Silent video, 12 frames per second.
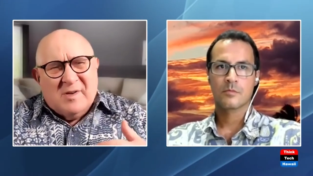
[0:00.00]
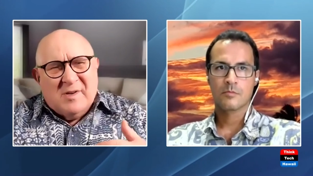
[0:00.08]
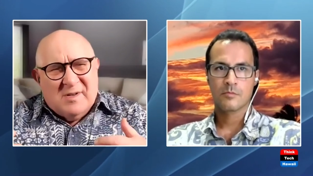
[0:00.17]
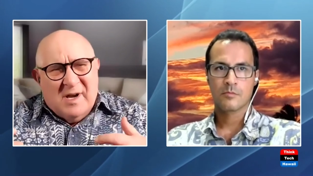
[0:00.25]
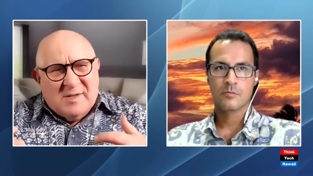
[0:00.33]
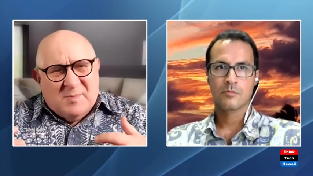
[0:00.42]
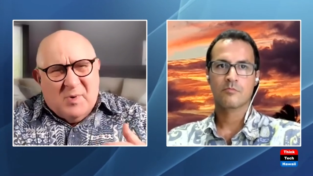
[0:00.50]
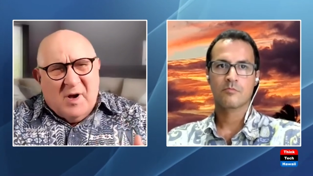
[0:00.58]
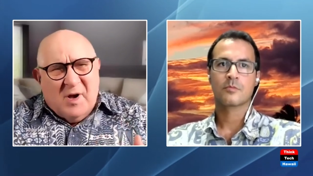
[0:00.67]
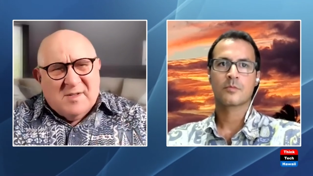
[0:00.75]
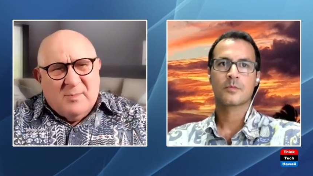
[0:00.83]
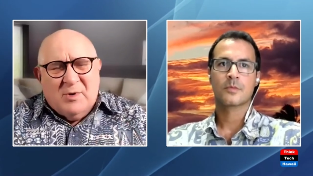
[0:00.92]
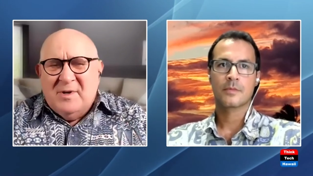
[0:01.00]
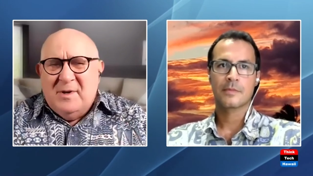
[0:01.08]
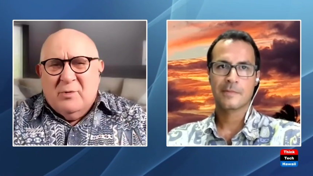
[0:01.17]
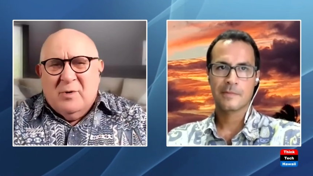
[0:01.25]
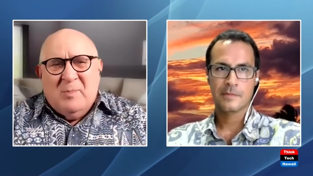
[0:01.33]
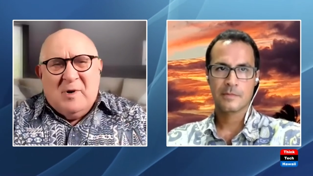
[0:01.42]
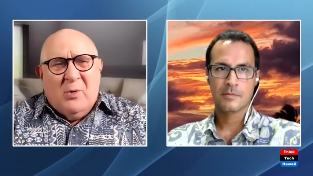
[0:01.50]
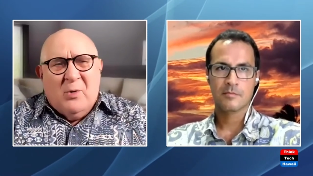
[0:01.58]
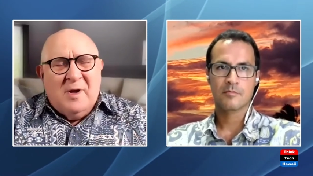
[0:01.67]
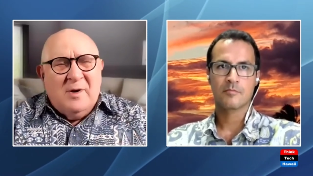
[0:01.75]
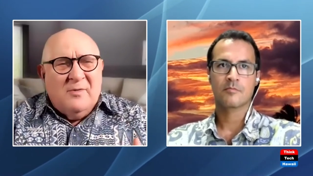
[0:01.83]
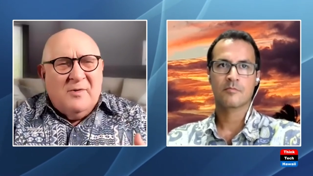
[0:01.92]
Speaker 1: as possible either in Manoa
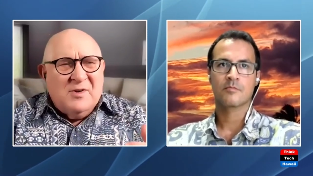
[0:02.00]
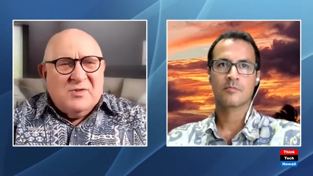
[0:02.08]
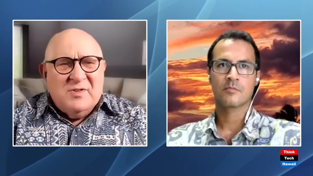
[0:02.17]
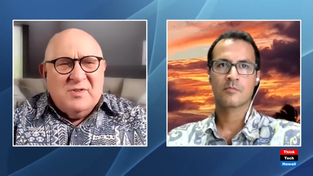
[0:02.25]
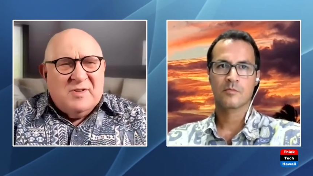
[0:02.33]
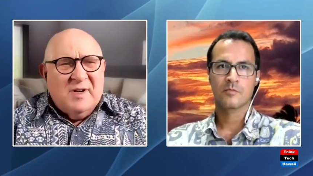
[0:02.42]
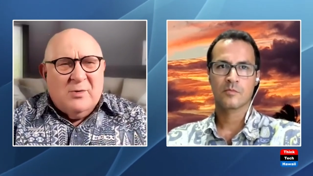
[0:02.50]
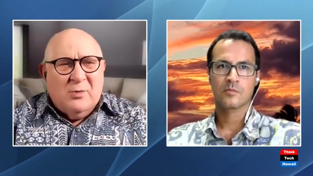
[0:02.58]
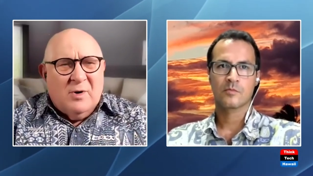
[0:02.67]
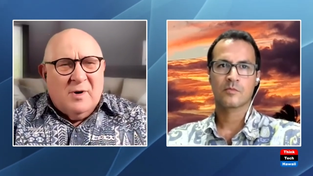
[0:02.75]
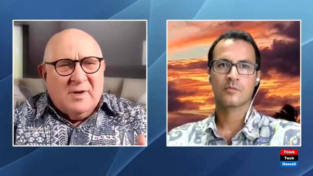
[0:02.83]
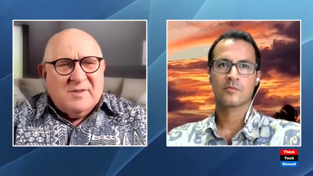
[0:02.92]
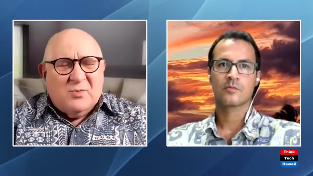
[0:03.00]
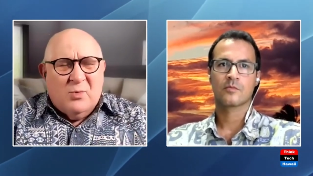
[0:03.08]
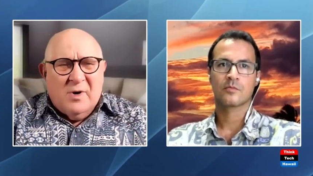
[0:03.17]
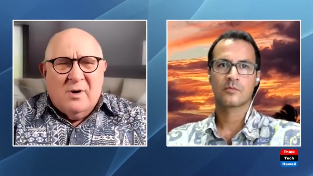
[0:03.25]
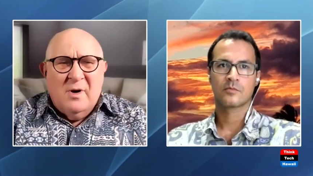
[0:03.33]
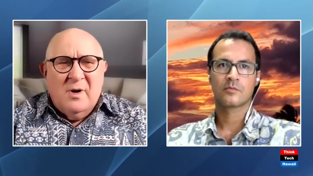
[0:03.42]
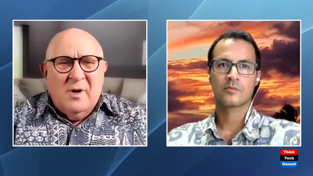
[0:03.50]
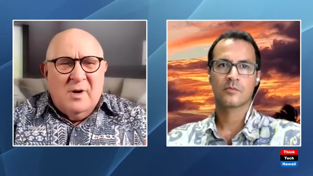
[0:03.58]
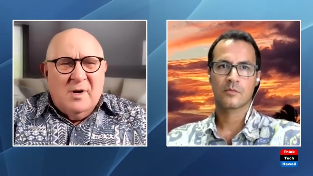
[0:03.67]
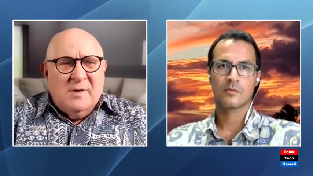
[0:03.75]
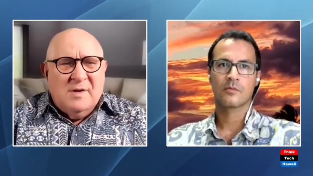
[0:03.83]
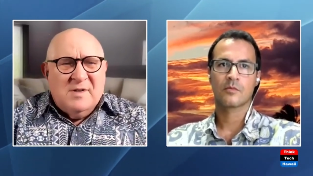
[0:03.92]
Innovation Center or elsewhere
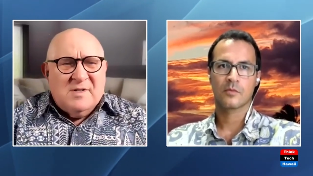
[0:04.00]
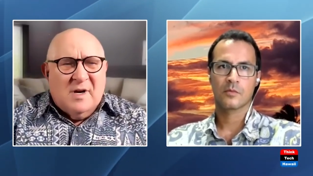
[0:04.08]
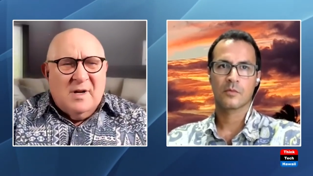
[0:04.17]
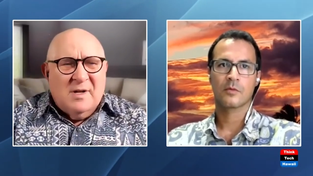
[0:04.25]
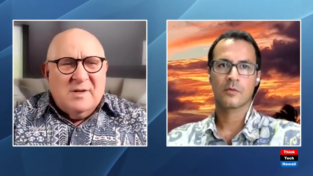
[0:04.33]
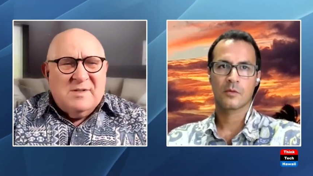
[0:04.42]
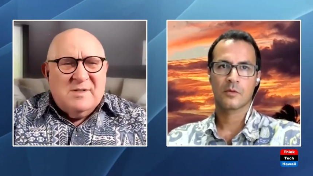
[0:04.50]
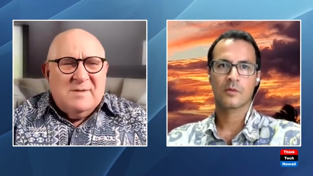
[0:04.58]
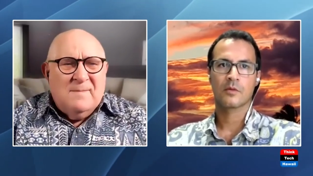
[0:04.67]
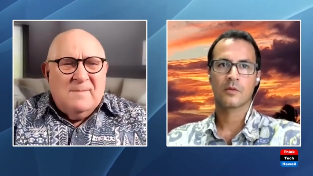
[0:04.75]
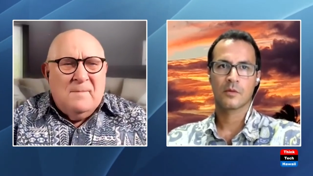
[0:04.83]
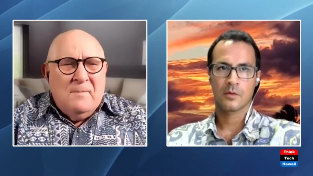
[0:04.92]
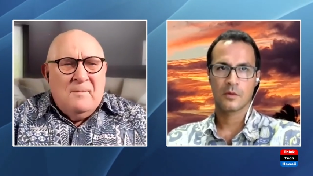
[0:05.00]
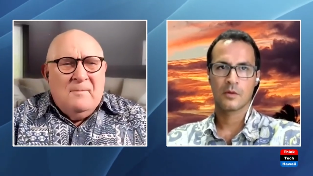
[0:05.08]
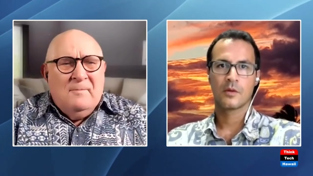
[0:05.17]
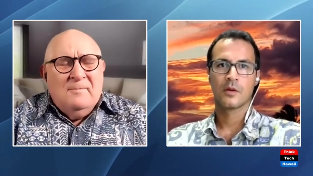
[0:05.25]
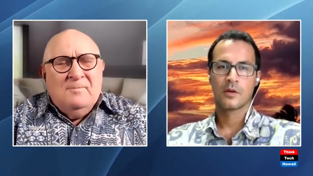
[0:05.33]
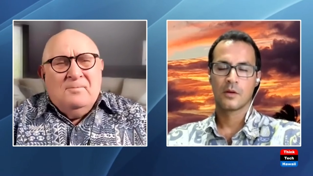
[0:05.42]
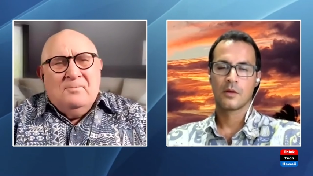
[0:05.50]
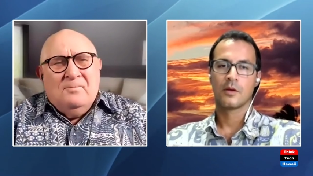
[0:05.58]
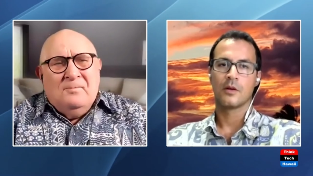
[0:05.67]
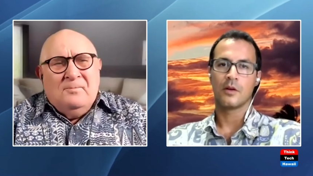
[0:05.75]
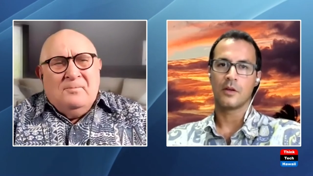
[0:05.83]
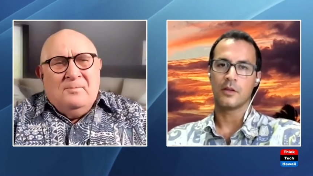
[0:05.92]
in these islands?
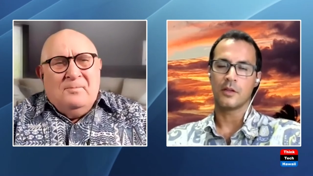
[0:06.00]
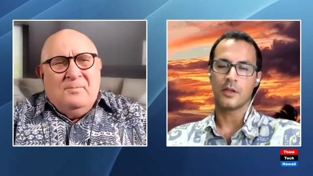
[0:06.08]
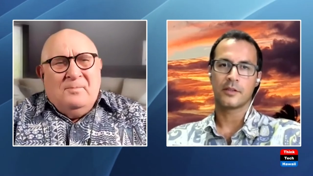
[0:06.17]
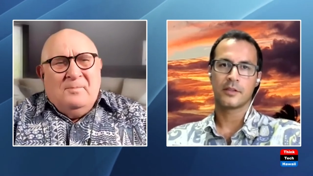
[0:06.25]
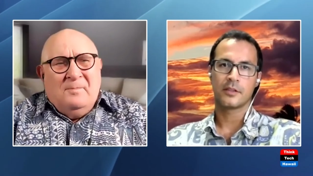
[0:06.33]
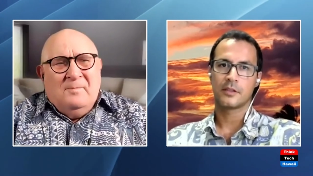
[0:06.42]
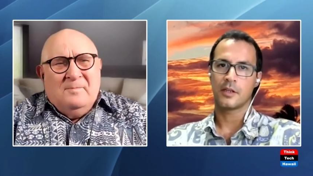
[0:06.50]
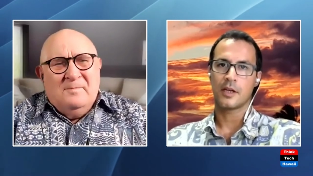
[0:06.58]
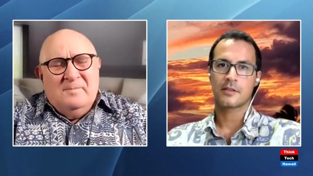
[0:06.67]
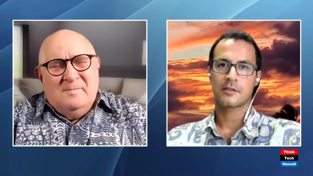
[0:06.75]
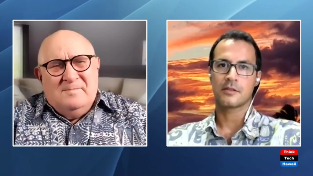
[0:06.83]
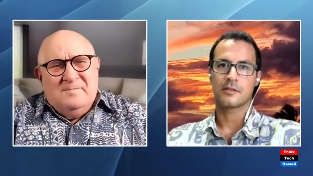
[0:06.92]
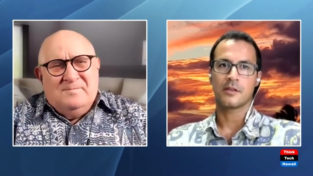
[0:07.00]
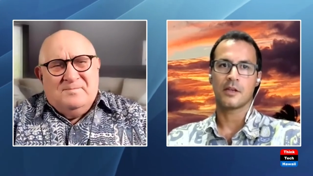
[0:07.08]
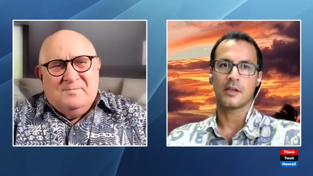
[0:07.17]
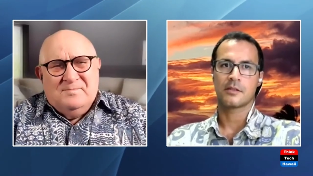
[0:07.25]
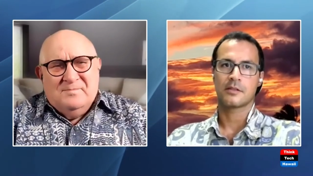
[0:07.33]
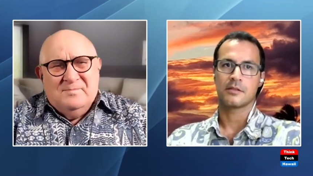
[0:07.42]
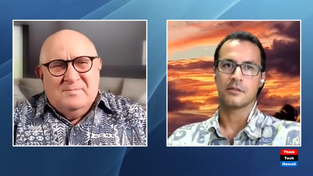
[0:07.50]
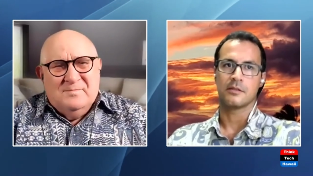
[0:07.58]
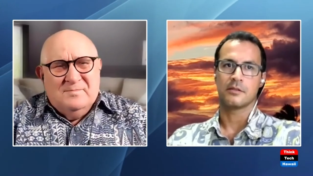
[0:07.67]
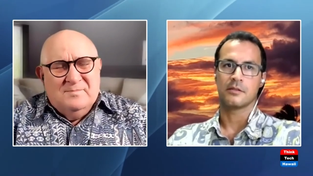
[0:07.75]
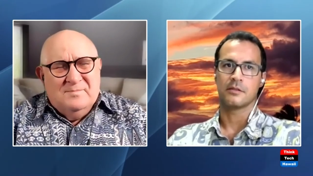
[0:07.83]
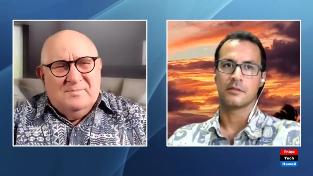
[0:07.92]
Speaker 2: I think the answer is yes.
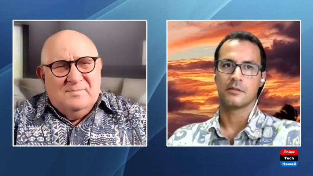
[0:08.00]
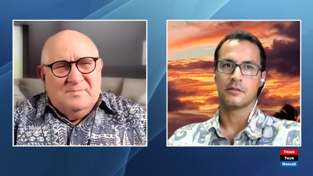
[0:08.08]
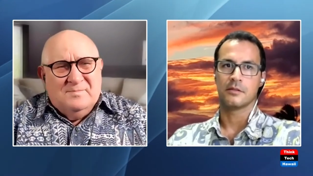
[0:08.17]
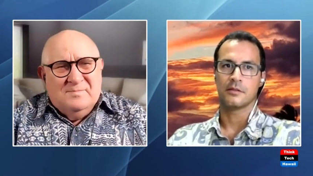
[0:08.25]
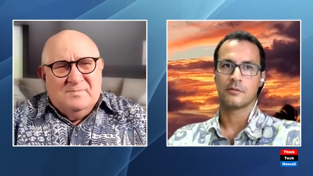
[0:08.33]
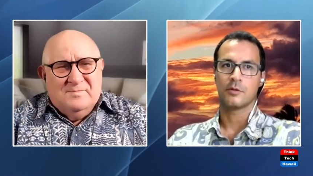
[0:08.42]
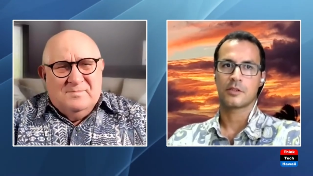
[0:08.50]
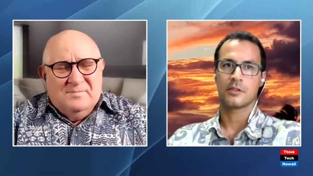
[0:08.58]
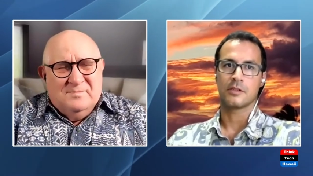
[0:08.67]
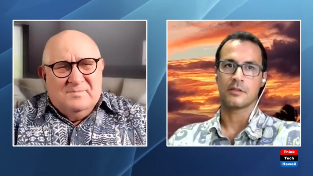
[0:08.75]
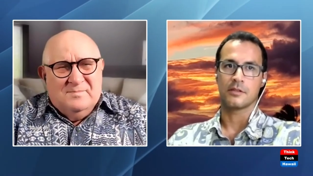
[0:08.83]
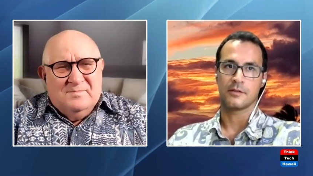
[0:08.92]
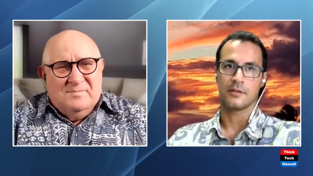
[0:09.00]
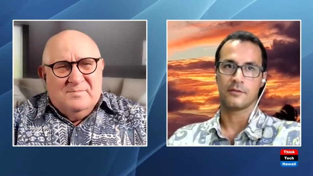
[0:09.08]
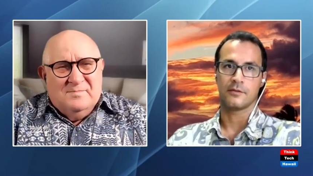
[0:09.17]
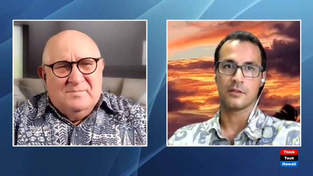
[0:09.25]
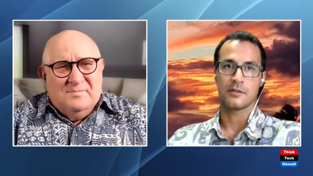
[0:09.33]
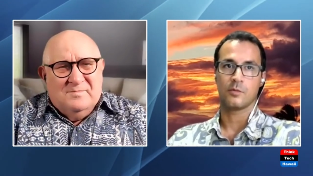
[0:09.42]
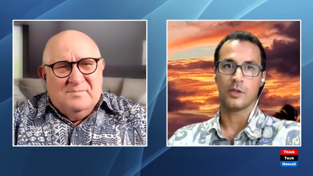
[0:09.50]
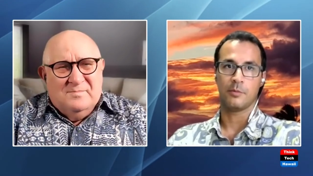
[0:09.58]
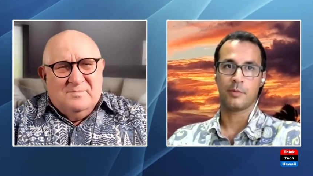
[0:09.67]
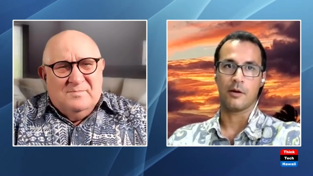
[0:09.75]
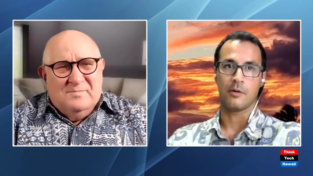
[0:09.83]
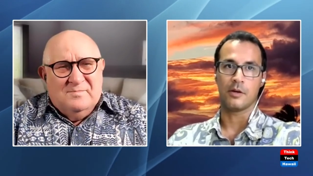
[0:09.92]
The question is if there's
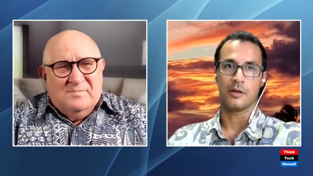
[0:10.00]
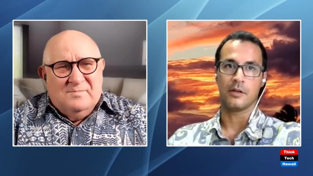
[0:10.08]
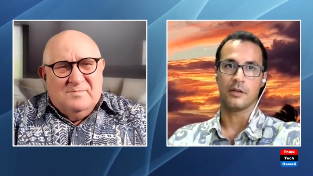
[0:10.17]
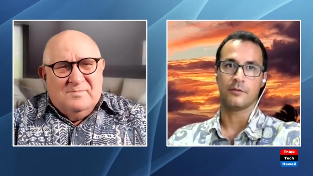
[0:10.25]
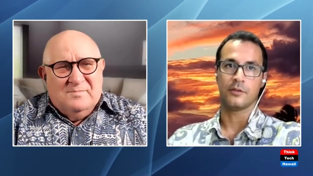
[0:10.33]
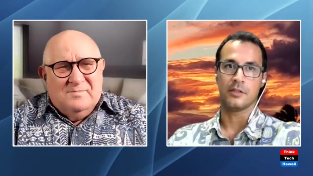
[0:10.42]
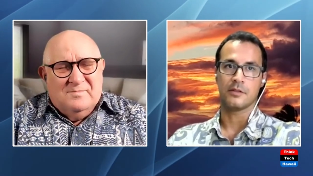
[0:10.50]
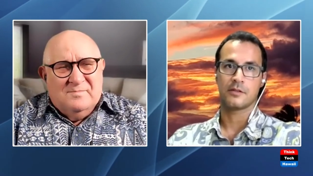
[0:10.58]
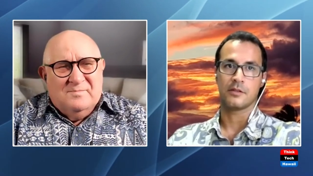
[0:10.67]
willpower, if there is